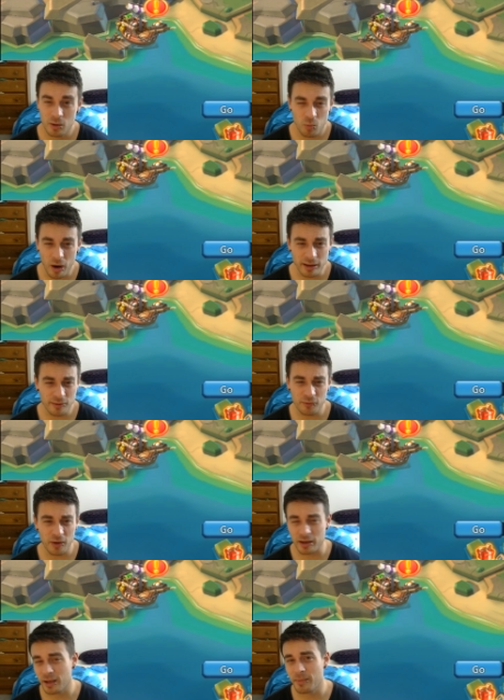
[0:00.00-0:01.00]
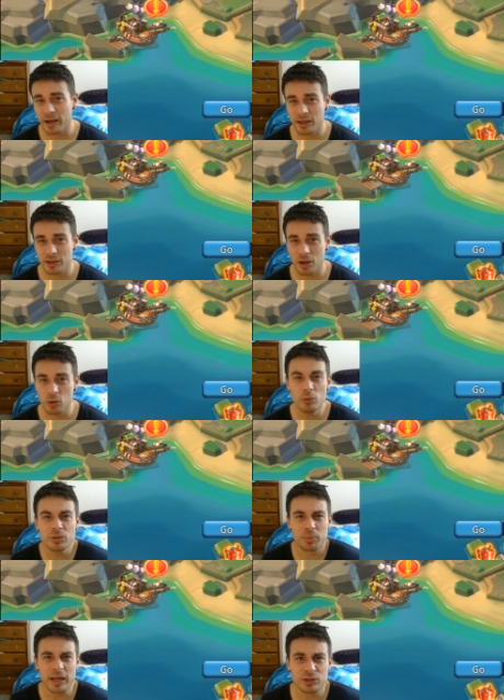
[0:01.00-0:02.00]
Why the fuck am I going to go?
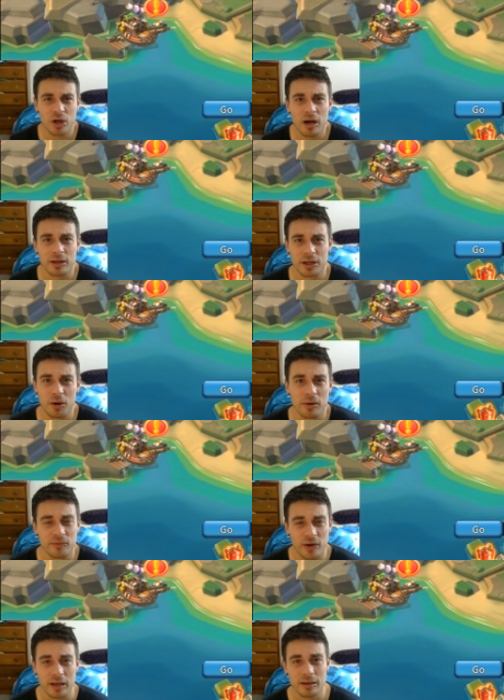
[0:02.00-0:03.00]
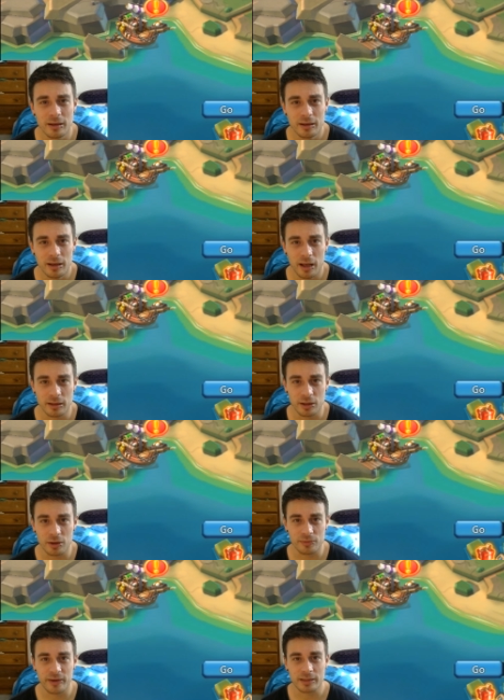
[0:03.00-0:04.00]
Who's Bren Chong going to go and fight in
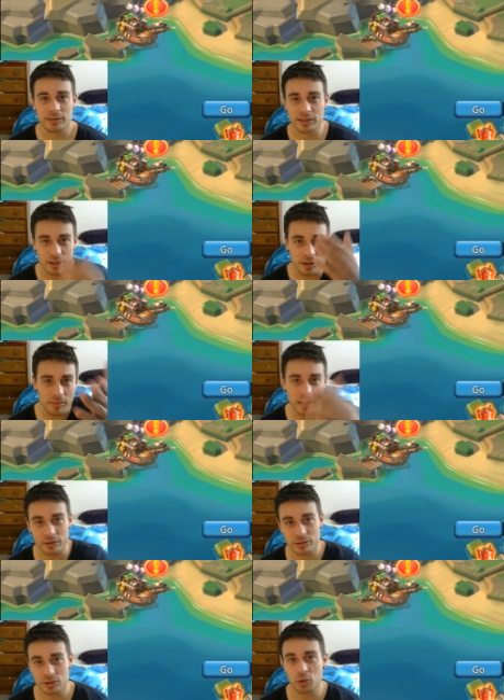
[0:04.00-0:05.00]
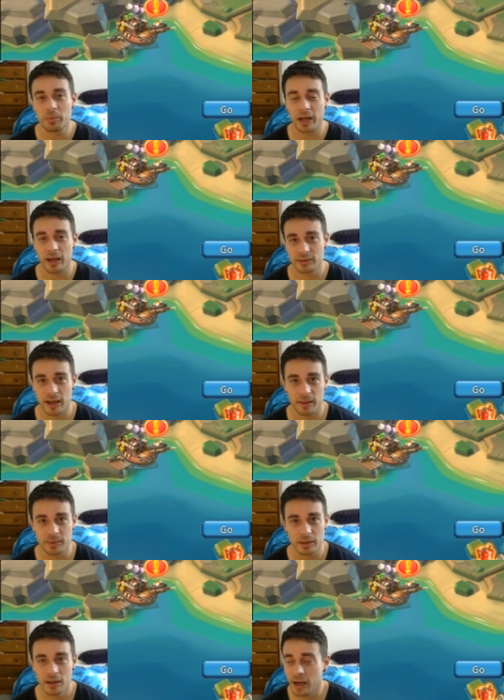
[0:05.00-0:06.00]
Guildfest that's going to make your stupid ass
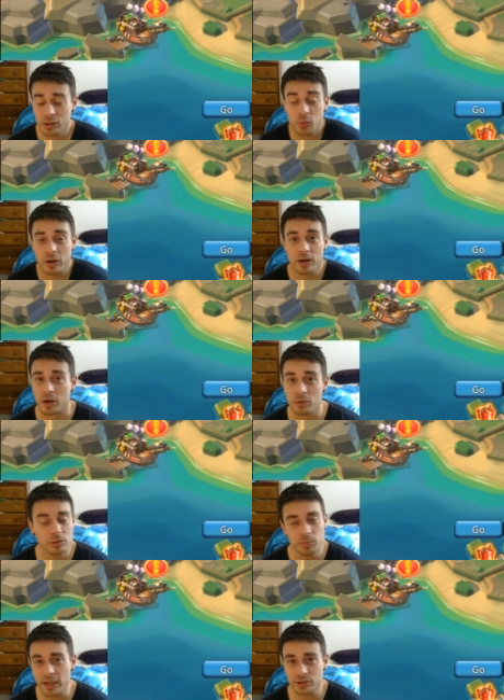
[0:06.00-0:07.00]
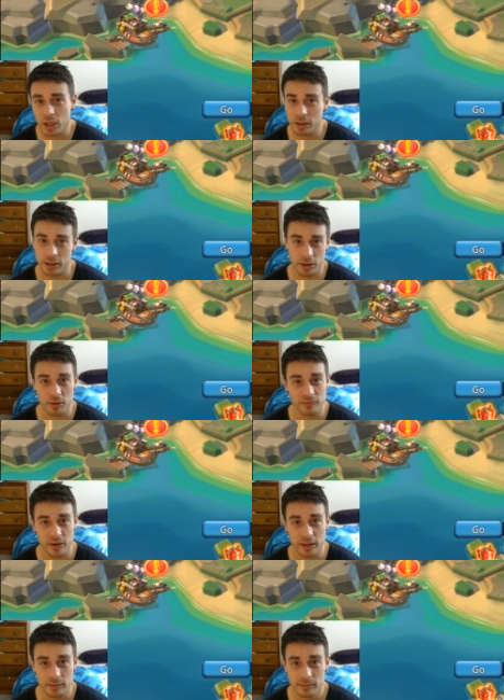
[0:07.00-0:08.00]
happy? I just want to know. Who's Bren Chong going to go and
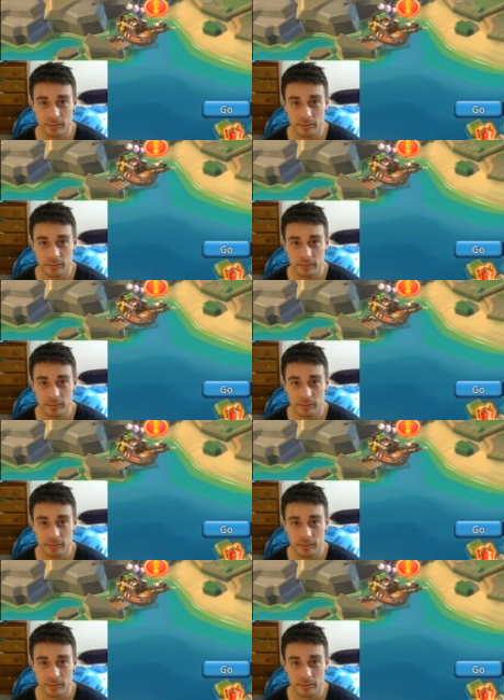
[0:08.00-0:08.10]
fight?